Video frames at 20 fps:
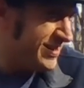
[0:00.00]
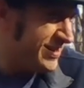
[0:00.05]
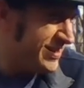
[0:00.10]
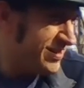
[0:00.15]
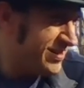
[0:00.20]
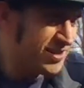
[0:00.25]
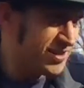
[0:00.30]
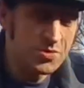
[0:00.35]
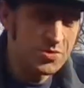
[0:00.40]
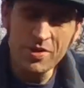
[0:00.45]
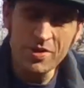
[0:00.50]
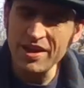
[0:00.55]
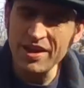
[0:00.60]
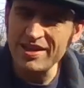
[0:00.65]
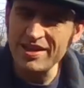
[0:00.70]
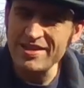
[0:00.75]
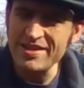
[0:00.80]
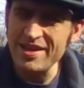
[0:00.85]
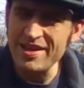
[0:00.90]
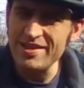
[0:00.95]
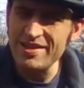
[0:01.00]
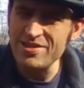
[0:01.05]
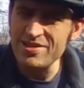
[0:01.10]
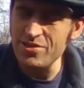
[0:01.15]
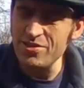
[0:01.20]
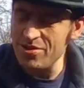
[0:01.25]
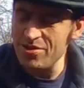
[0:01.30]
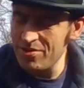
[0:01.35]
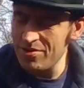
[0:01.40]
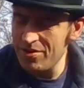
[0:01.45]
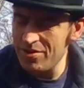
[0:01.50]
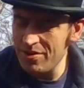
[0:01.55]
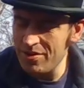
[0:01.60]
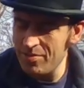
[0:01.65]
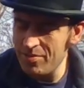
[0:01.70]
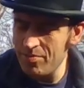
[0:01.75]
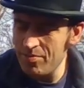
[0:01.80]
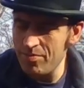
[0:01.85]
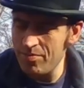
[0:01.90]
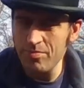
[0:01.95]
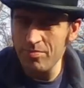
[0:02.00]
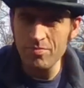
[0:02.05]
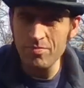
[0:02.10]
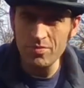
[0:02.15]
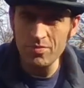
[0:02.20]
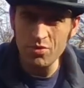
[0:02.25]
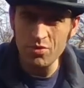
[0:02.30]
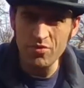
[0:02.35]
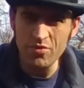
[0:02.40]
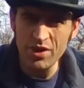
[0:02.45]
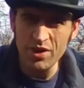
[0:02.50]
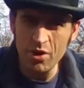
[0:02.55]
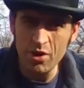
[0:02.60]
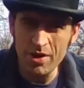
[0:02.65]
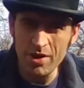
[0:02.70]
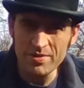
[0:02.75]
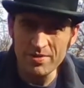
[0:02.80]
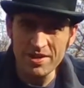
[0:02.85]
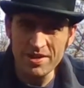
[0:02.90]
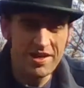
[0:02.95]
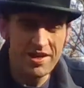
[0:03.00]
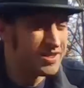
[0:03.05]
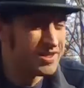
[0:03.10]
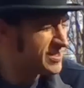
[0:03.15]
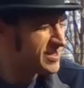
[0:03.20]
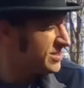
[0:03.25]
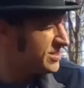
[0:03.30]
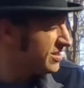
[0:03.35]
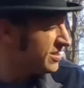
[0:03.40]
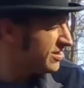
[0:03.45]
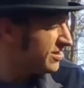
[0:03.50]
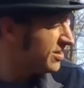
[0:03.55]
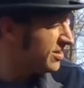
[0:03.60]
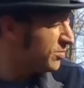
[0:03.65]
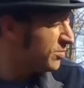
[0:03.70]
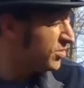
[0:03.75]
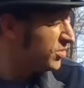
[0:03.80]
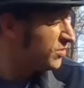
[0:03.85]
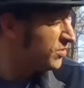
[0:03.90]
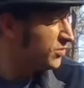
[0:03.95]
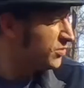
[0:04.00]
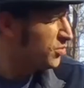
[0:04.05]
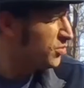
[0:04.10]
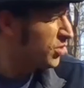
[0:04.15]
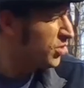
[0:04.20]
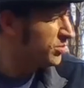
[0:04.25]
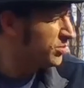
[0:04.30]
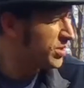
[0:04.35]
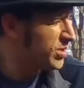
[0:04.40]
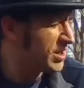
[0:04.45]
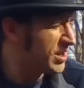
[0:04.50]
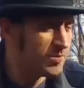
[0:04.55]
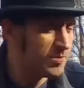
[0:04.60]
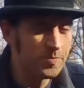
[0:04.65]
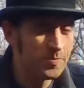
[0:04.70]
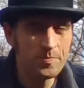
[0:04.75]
This week I decided to do a video outside. It's a beautiful warm day.